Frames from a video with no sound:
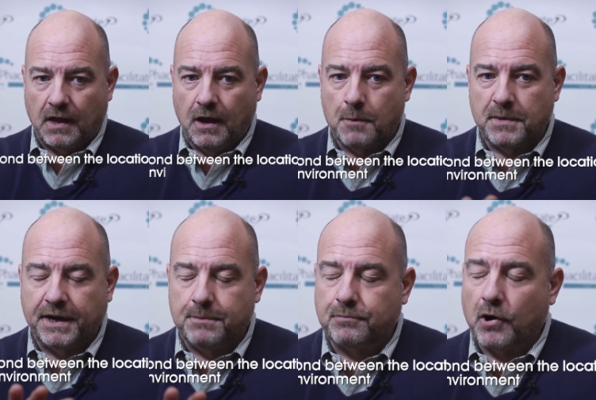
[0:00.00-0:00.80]

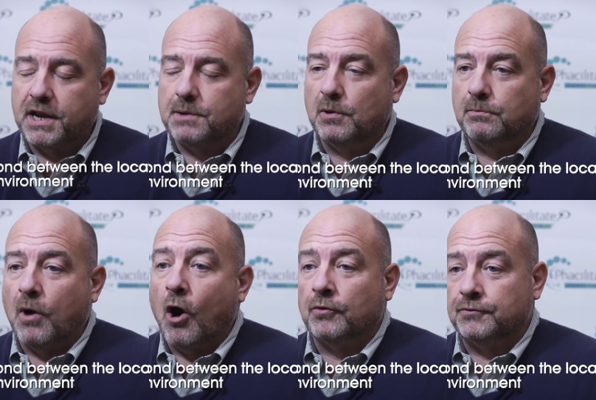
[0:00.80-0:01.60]
unbreakable
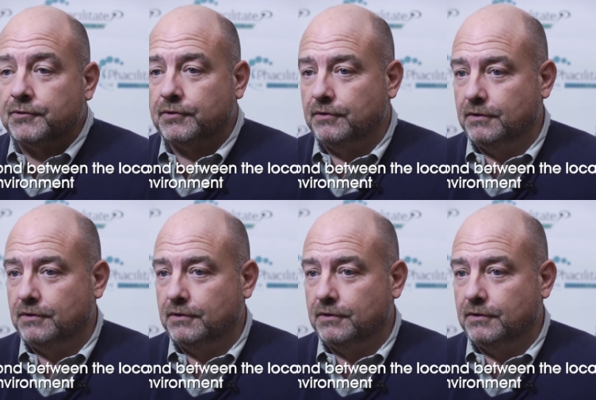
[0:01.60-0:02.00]
bond